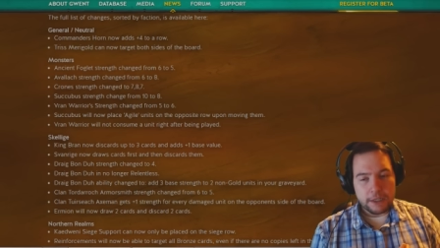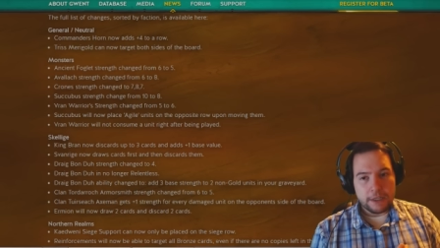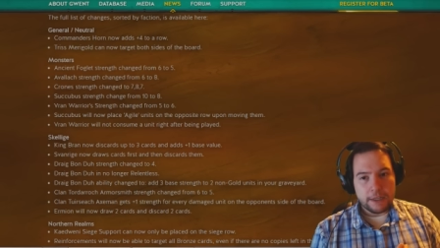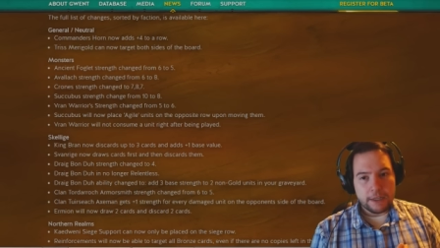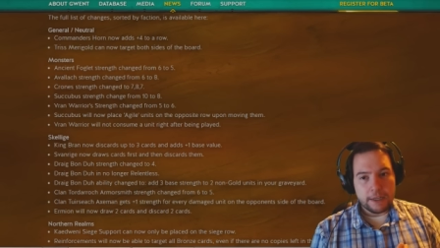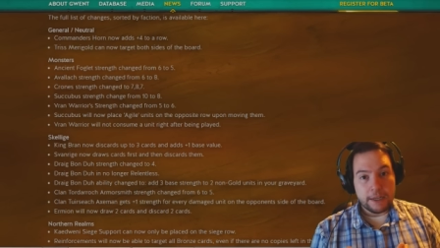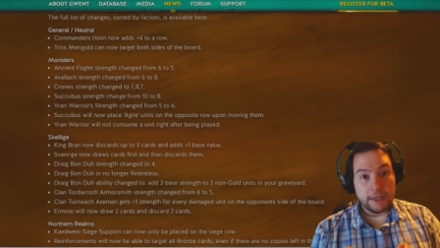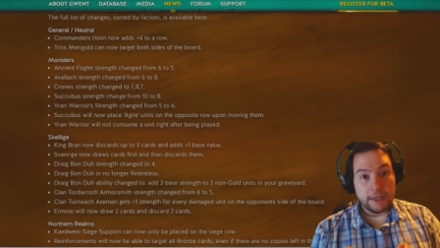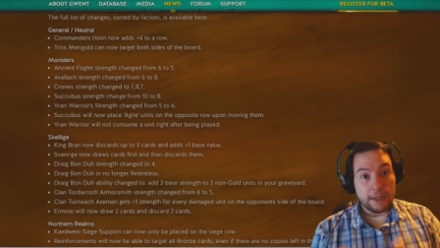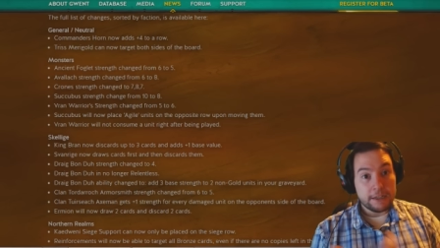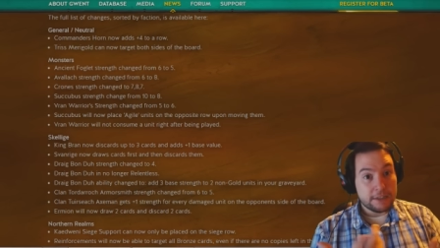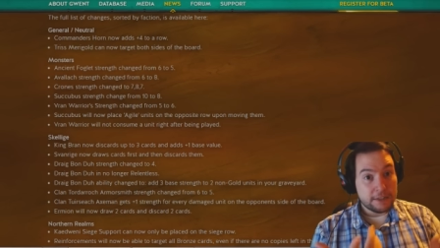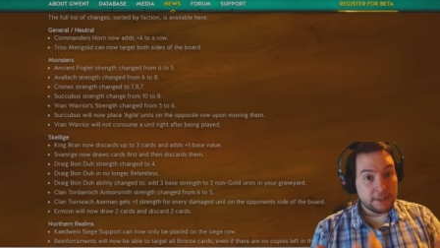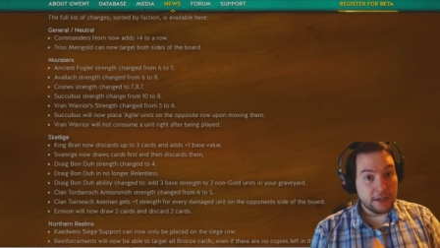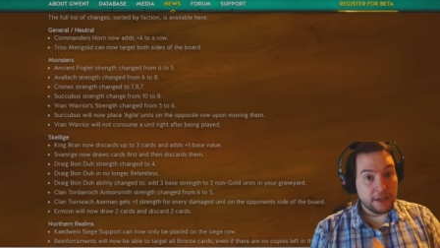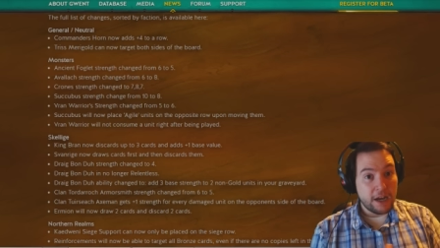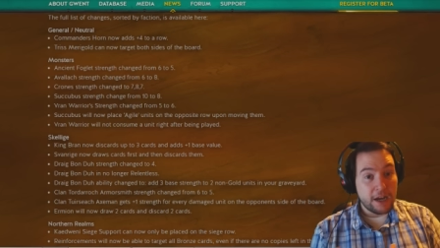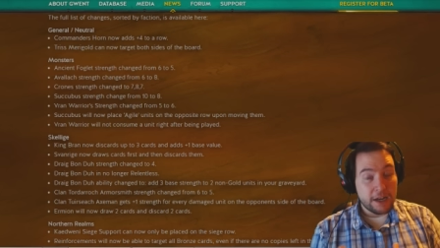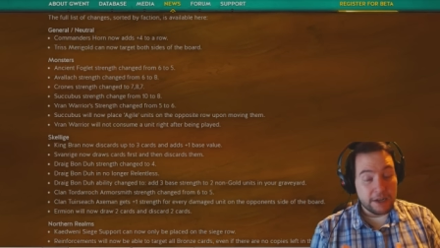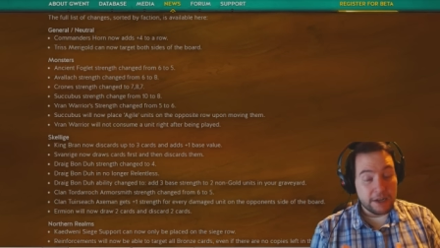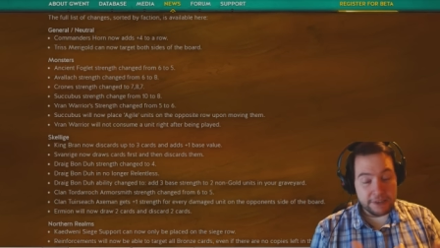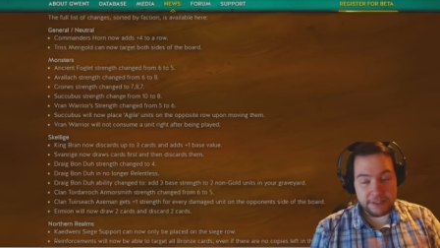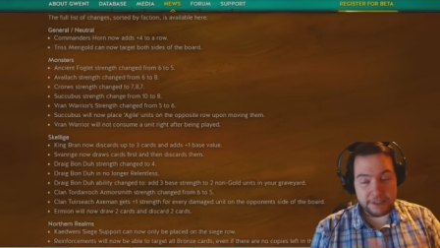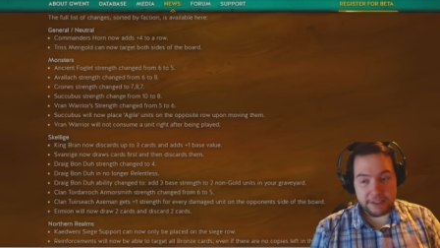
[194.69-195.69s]
to
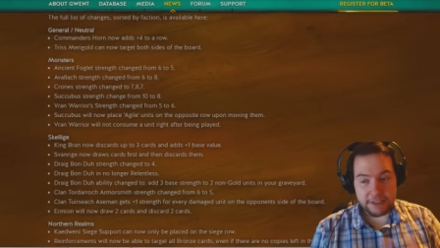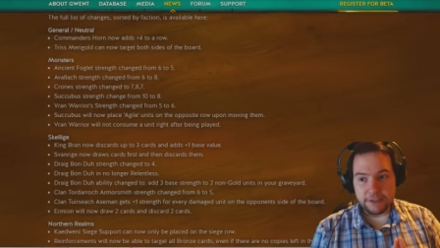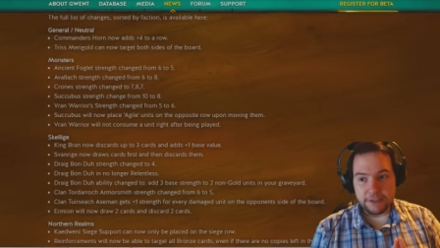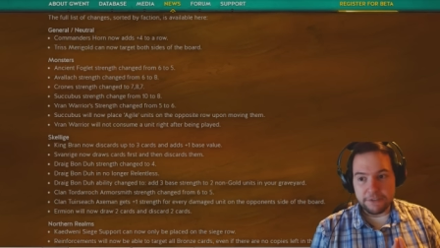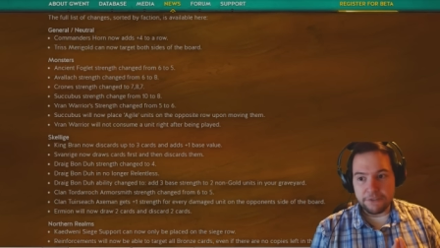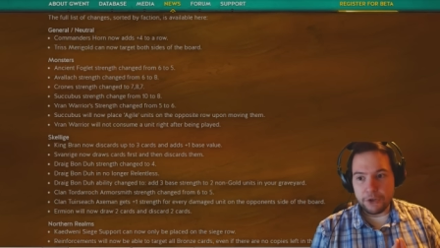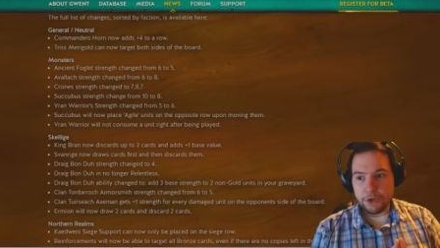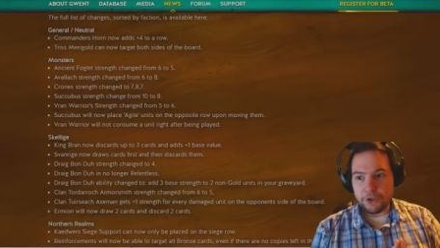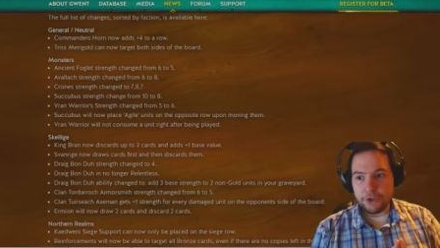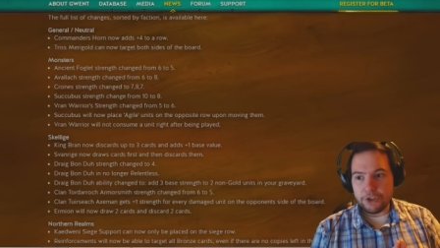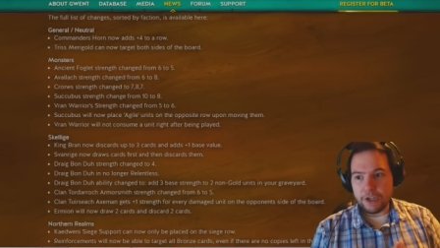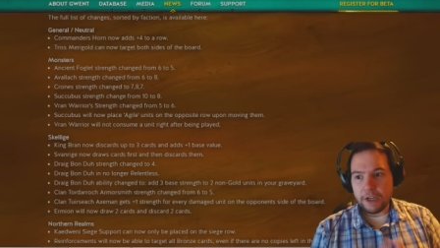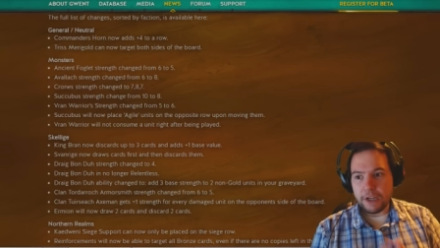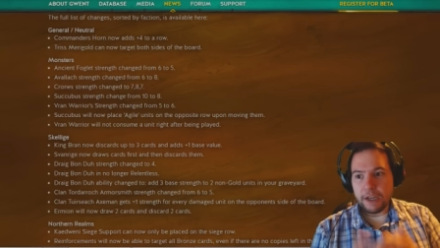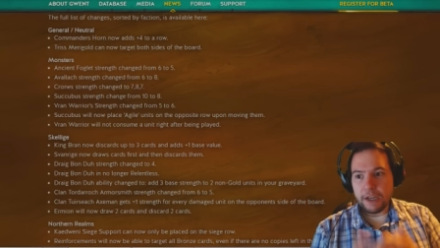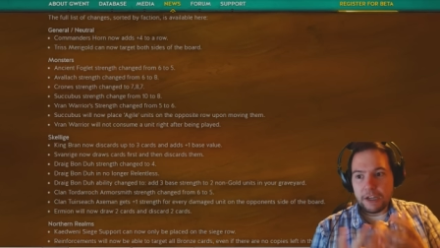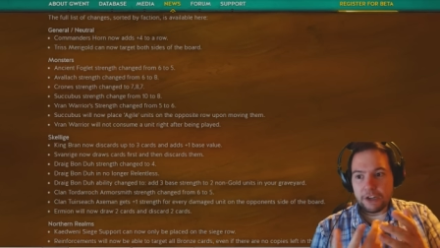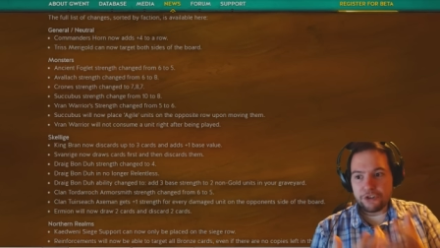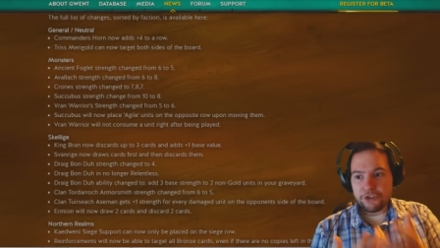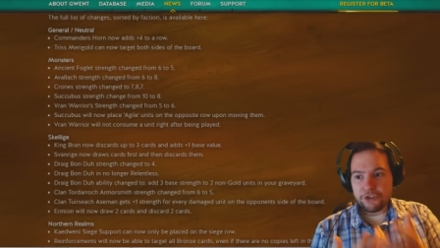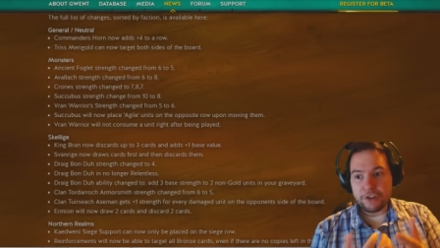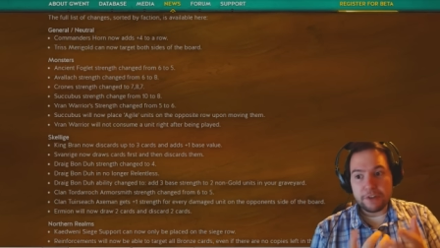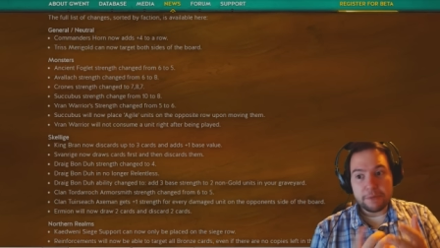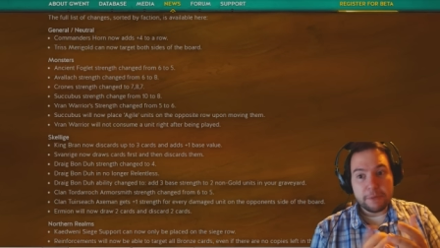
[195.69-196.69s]
target this in the future.
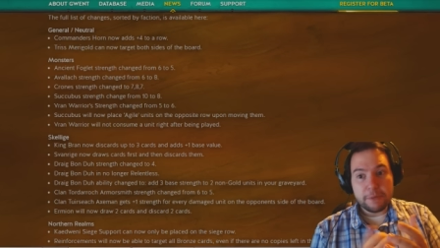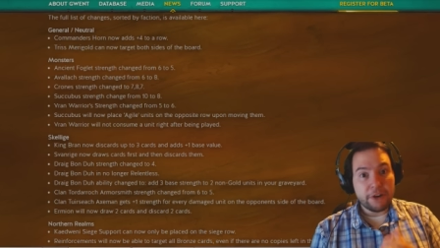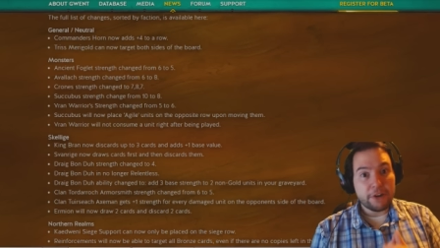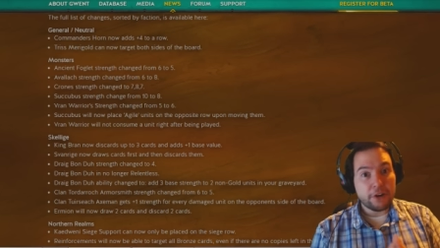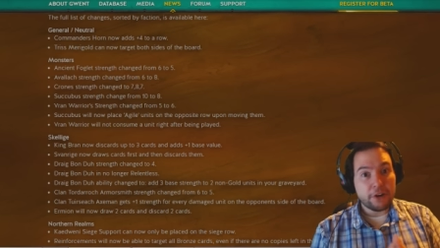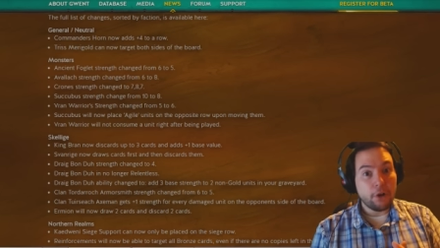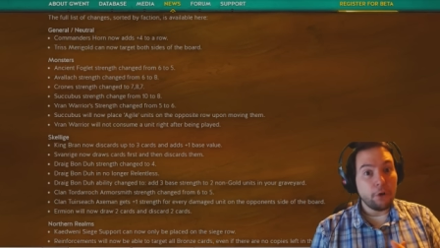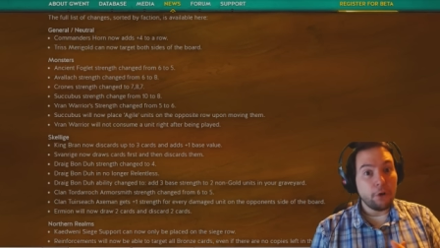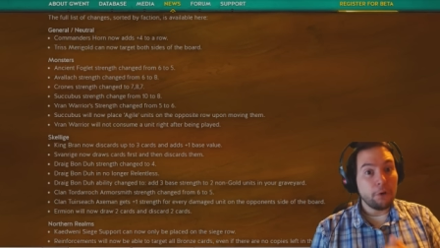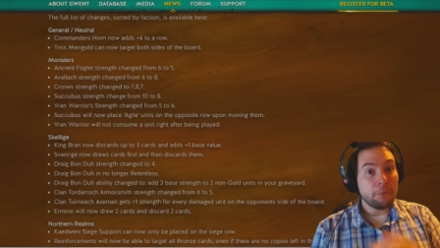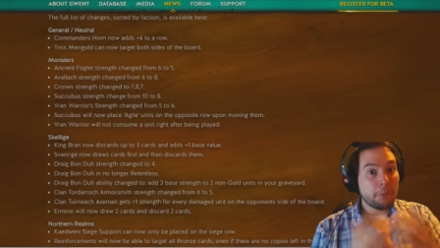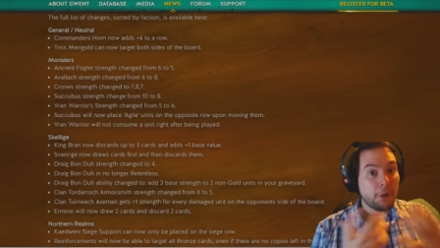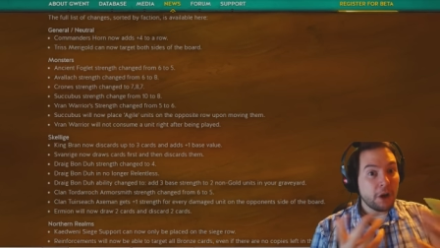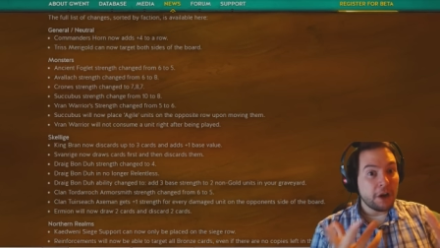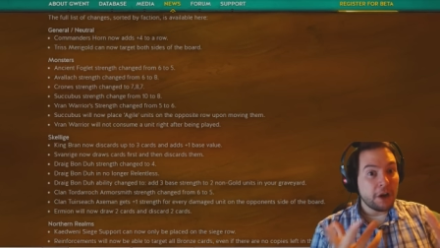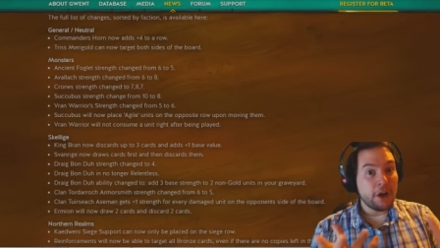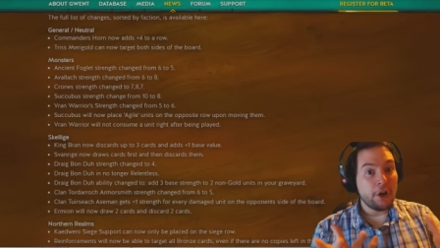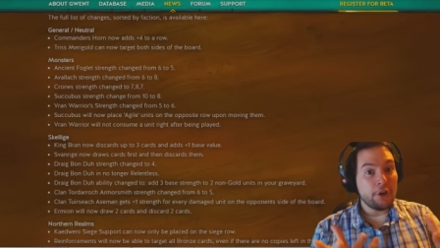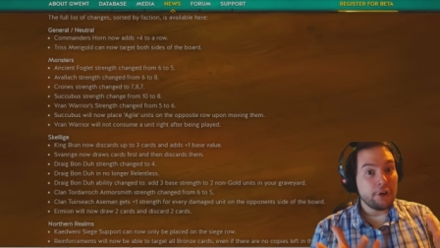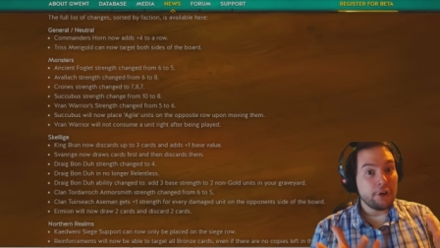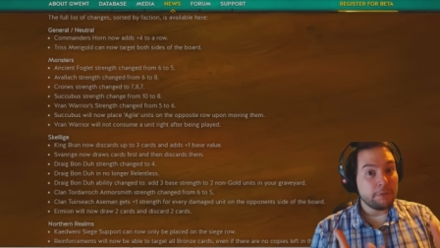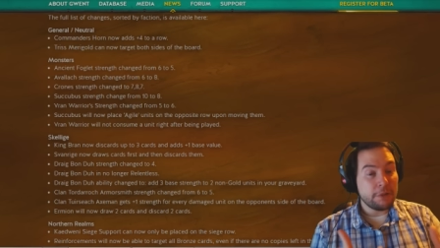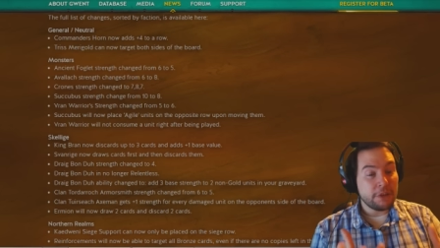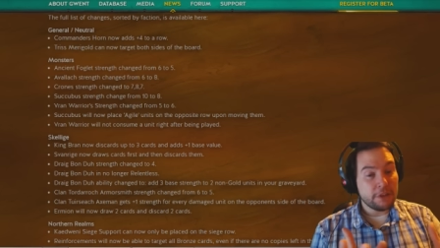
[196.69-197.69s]
Triss Merigold might
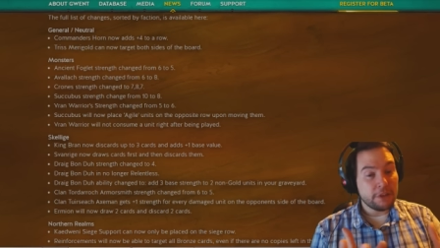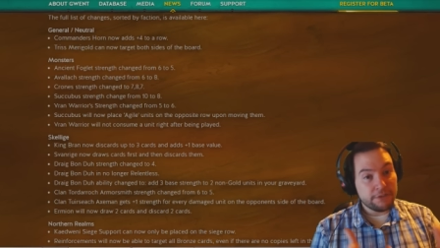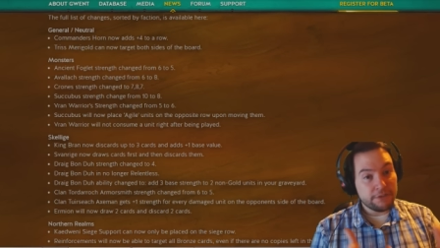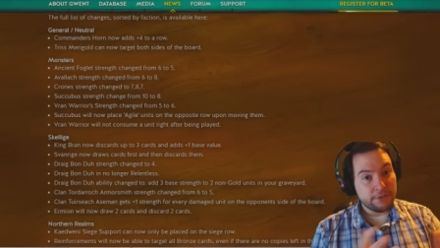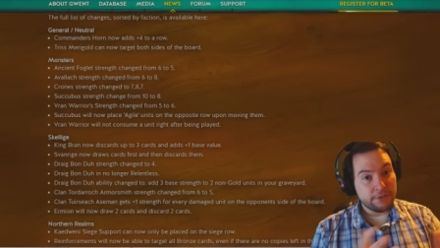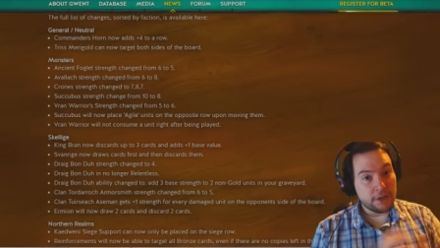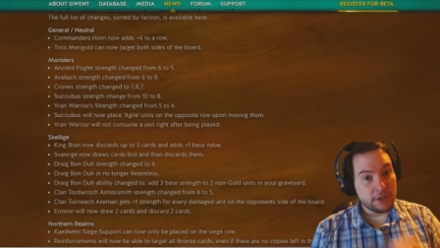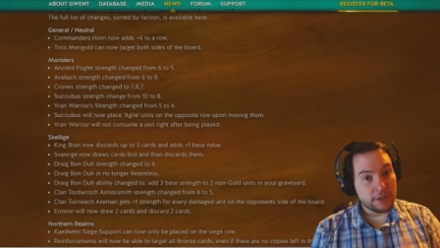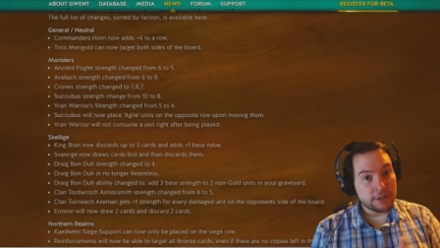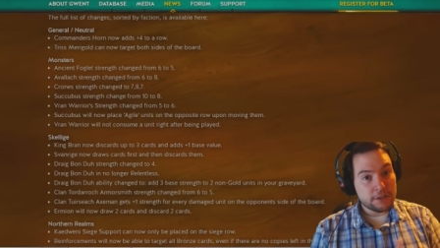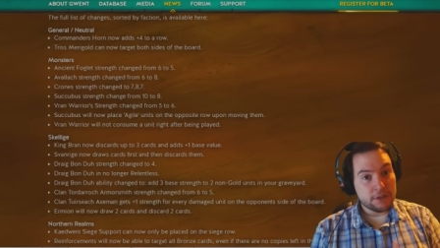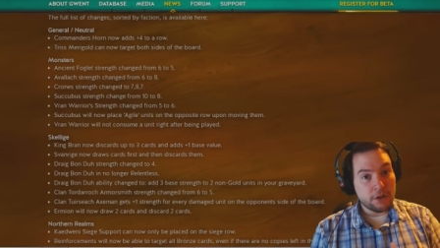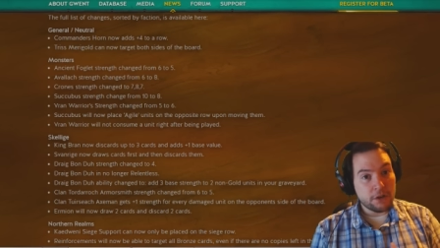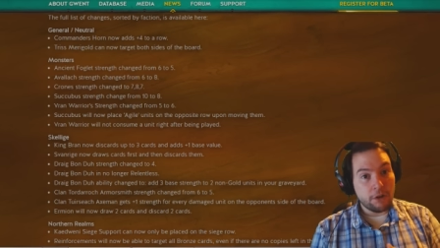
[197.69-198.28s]
only be the first